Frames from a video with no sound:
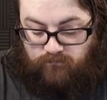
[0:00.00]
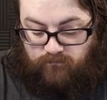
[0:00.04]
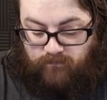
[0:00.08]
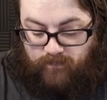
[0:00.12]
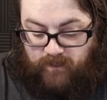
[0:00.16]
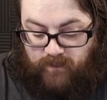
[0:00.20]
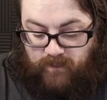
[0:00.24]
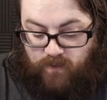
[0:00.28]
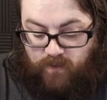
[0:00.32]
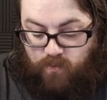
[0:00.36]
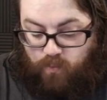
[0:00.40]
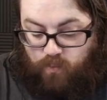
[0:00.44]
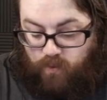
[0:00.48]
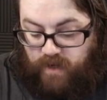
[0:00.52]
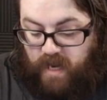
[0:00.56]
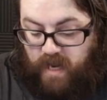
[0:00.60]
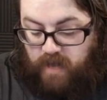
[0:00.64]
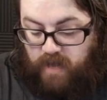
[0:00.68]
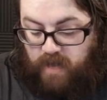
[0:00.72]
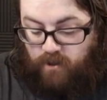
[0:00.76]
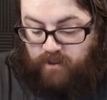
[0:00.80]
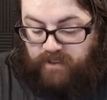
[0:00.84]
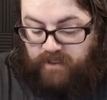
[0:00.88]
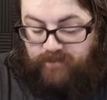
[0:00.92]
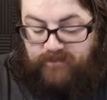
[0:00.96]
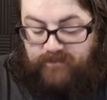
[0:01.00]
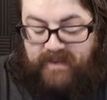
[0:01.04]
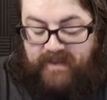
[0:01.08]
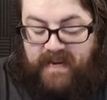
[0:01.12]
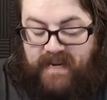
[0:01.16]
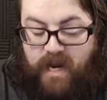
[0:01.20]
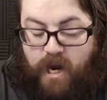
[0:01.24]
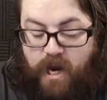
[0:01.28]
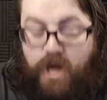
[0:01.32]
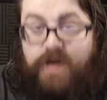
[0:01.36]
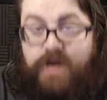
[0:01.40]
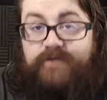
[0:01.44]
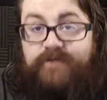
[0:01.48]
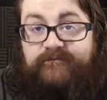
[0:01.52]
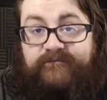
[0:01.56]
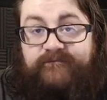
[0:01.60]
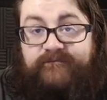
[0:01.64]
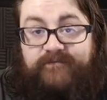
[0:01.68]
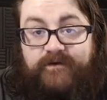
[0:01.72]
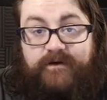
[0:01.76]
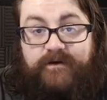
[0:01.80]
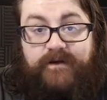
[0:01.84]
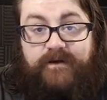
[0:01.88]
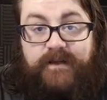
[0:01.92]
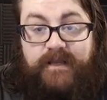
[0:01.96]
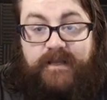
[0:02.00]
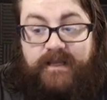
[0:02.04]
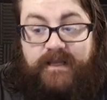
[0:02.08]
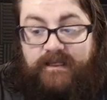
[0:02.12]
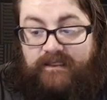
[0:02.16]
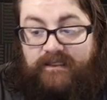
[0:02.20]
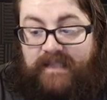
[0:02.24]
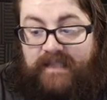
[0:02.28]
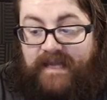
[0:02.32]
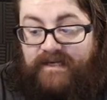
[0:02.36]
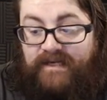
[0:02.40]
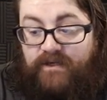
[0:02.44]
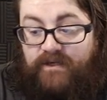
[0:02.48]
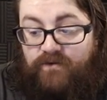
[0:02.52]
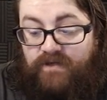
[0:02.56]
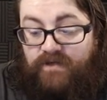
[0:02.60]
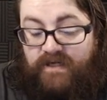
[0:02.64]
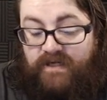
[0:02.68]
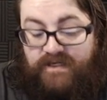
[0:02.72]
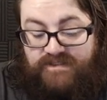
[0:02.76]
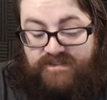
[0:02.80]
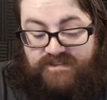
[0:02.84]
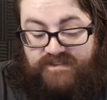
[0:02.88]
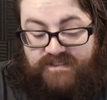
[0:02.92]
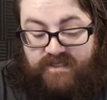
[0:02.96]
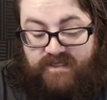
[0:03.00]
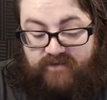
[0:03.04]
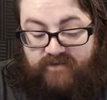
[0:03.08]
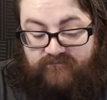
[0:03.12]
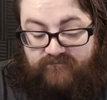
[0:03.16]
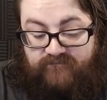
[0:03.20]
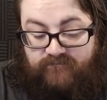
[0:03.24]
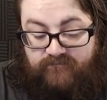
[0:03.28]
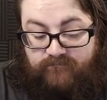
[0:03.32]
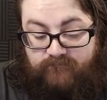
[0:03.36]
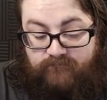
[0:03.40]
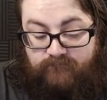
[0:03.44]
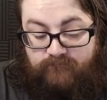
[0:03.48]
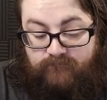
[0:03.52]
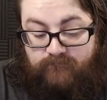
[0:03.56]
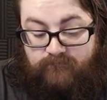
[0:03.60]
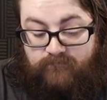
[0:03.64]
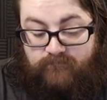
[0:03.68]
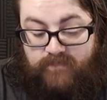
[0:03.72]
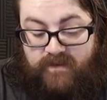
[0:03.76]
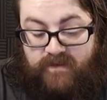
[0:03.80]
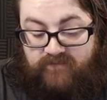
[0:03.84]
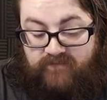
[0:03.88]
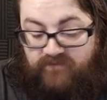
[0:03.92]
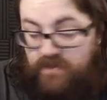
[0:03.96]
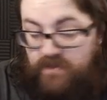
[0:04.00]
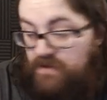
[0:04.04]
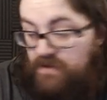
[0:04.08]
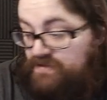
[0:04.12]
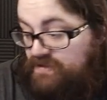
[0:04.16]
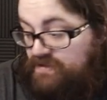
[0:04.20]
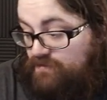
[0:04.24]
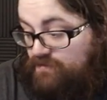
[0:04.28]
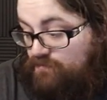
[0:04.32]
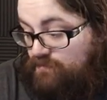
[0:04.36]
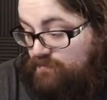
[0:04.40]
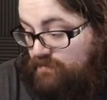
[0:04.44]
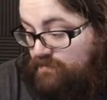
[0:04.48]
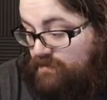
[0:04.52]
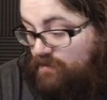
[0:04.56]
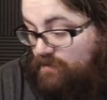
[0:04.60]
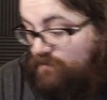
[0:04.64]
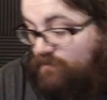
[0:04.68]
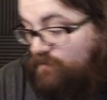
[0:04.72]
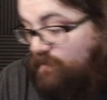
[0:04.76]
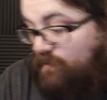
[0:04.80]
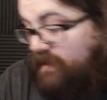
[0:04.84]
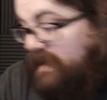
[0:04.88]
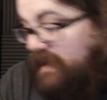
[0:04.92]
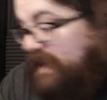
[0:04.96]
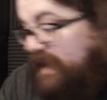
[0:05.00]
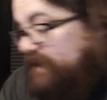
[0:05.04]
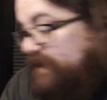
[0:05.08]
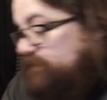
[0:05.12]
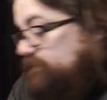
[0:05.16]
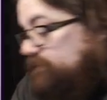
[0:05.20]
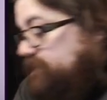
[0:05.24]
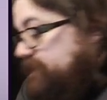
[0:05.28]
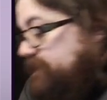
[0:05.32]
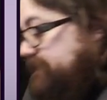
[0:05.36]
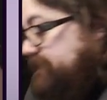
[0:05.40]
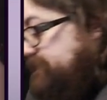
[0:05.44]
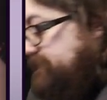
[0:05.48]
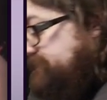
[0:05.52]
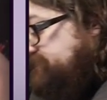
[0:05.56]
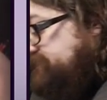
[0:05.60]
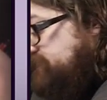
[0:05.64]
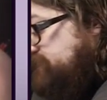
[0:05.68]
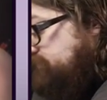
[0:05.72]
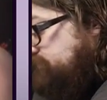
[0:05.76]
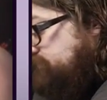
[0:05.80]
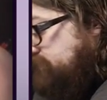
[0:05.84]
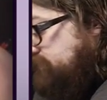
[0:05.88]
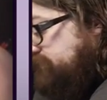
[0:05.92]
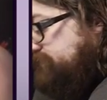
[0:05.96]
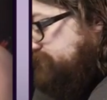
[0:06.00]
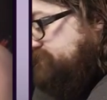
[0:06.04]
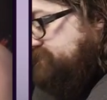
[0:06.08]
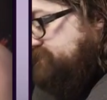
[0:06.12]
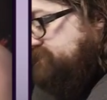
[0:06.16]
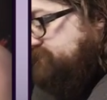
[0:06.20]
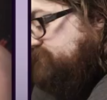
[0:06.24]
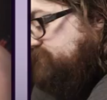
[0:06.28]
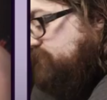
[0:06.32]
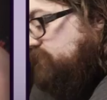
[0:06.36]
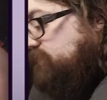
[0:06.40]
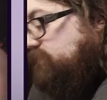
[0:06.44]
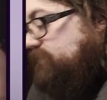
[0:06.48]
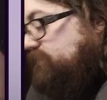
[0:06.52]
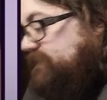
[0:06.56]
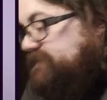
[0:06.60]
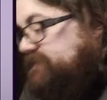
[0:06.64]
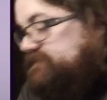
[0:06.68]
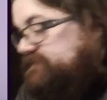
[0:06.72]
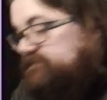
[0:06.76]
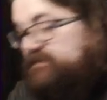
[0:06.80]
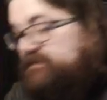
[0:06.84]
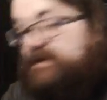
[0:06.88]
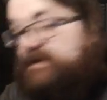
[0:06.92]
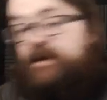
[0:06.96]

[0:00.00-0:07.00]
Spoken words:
We're not going to be hurting for lino cut stuff. For those of you who don't know what lino cut is, I'll get you a smaller piece over here.